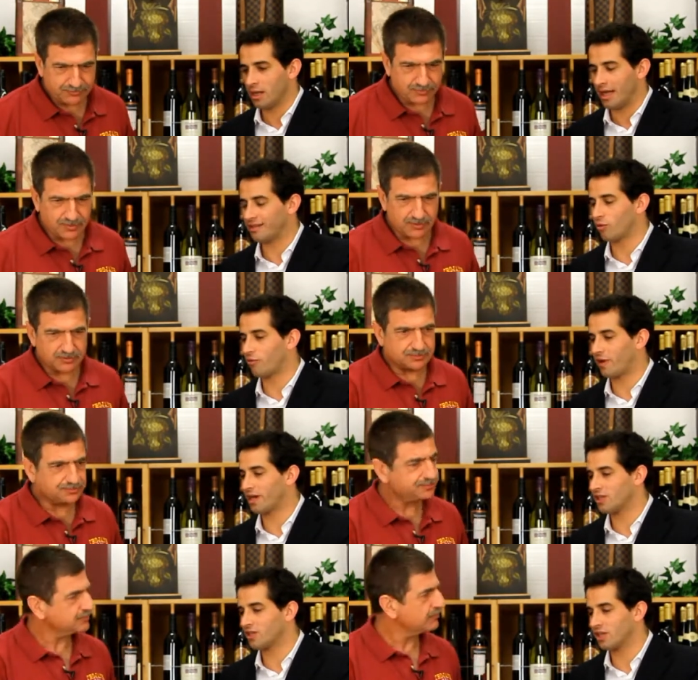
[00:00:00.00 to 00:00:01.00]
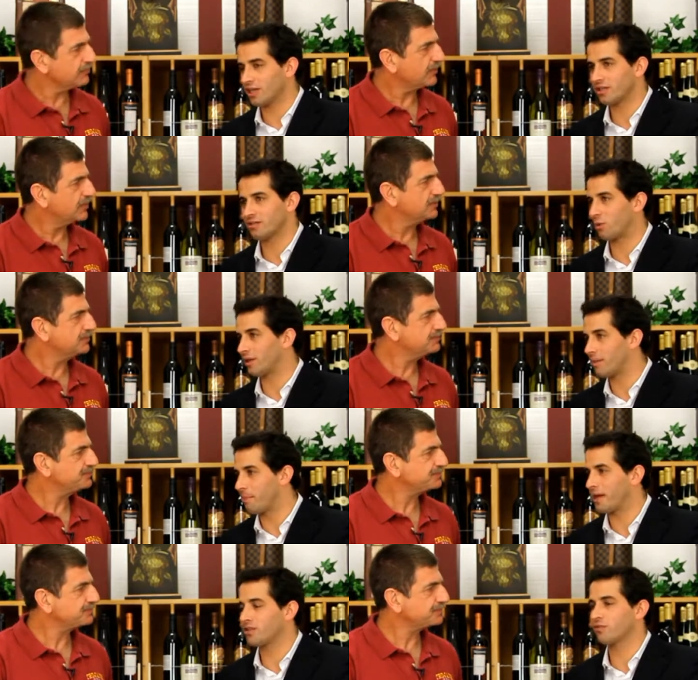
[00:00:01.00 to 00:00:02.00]
Speaker 1: Antão Vaz is, well, the
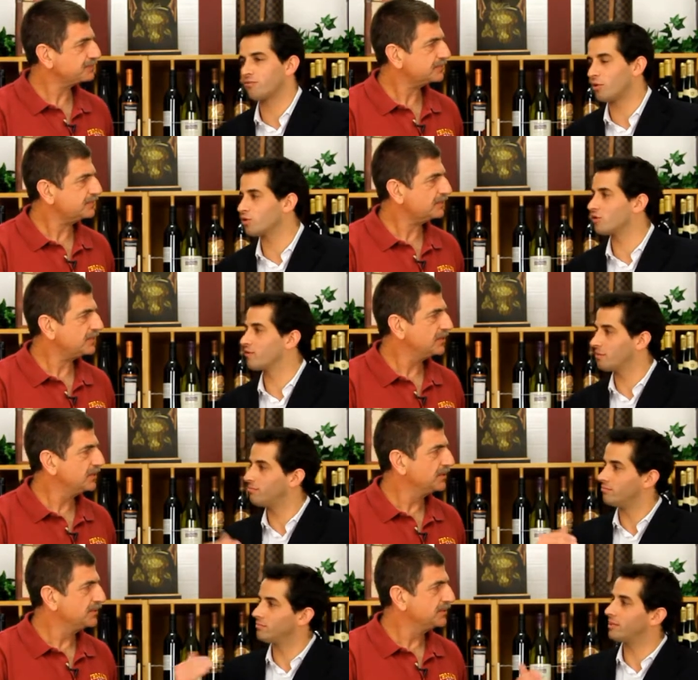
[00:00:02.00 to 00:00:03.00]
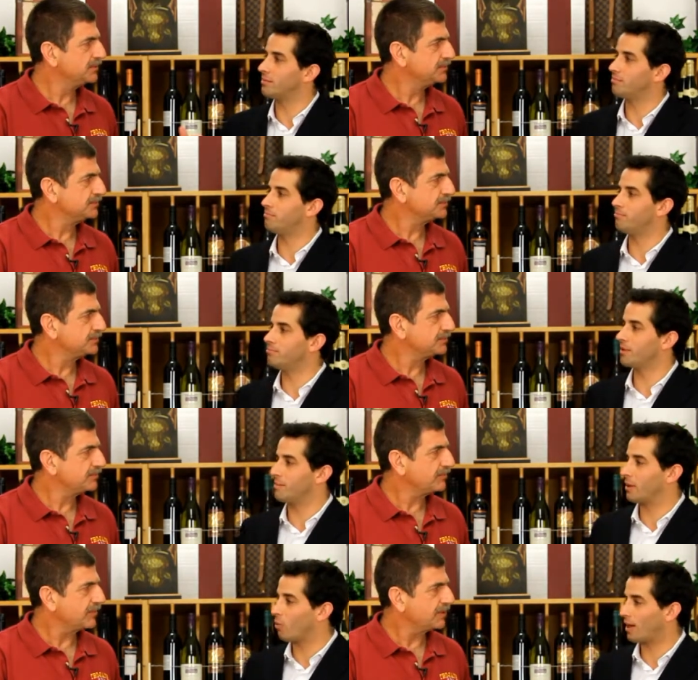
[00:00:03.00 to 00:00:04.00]
base of most of the, the, the
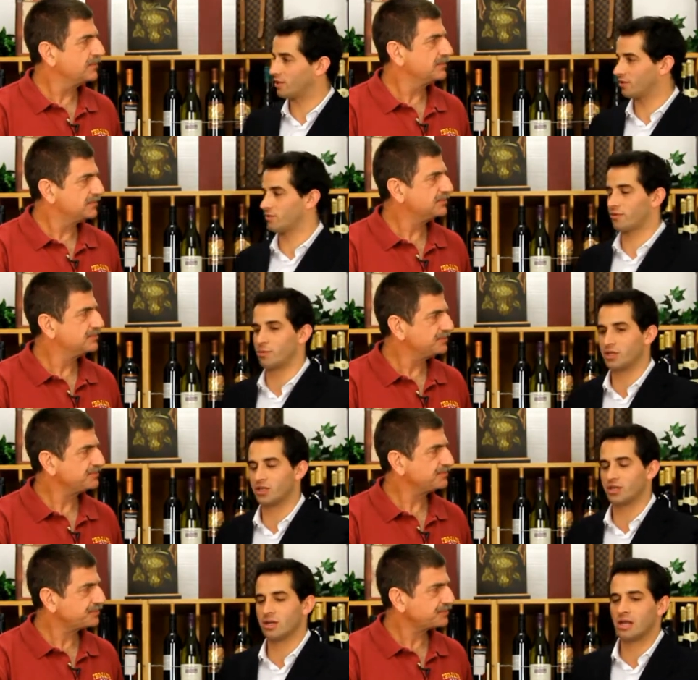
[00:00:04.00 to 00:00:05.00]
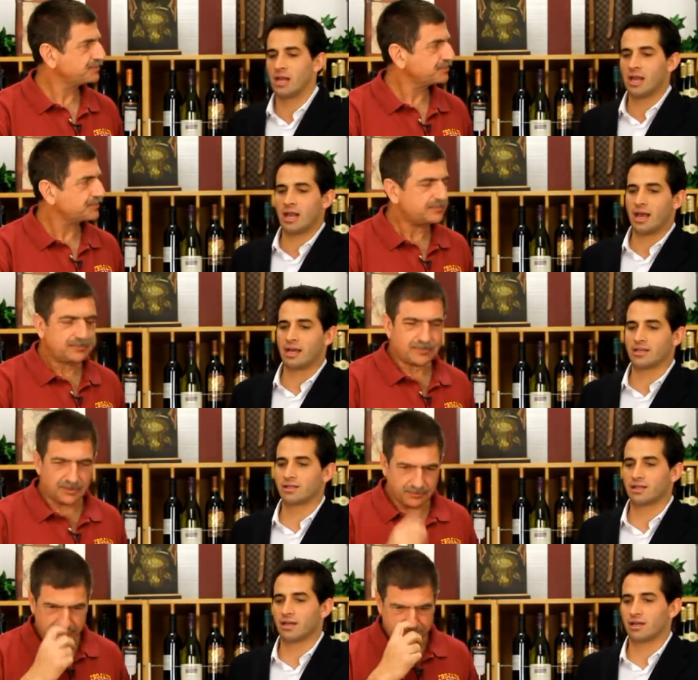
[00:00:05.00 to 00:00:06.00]
big whites of the region. It's,
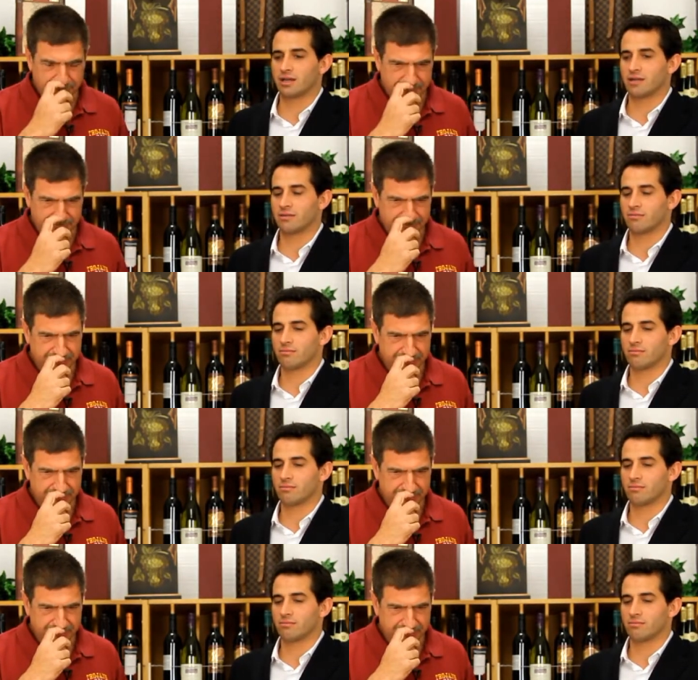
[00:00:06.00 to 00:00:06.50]
uh,